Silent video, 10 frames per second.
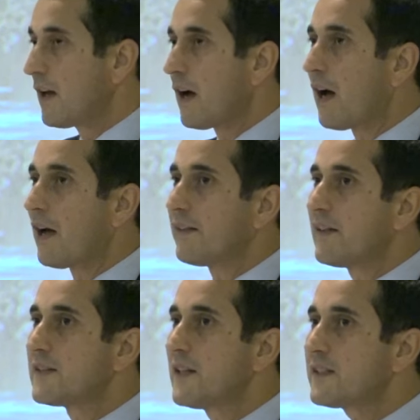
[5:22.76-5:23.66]
Uh, the
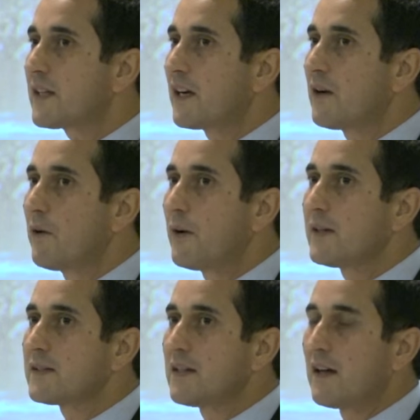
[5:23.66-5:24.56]
sister who
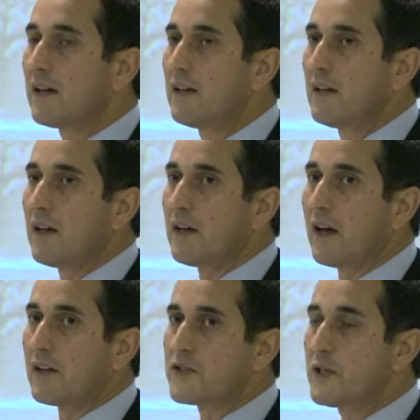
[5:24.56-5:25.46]
is the
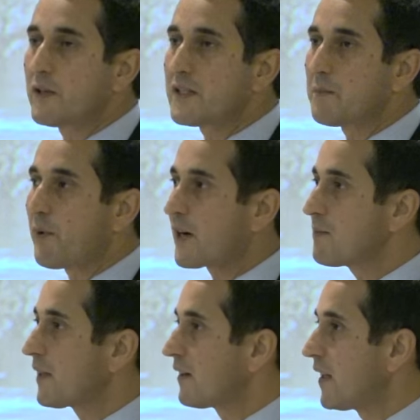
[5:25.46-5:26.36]
uh, children's
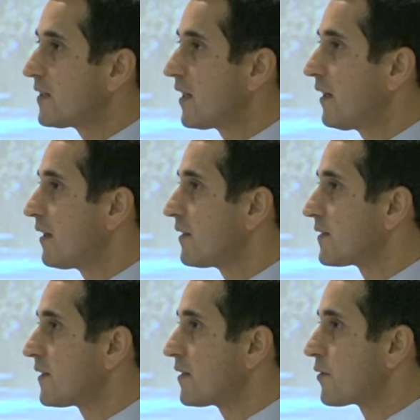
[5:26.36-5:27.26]
department leader in
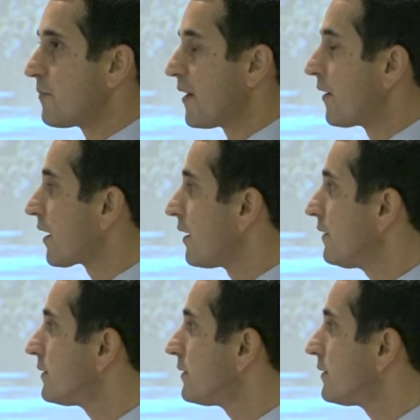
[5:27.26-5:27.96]
Central America.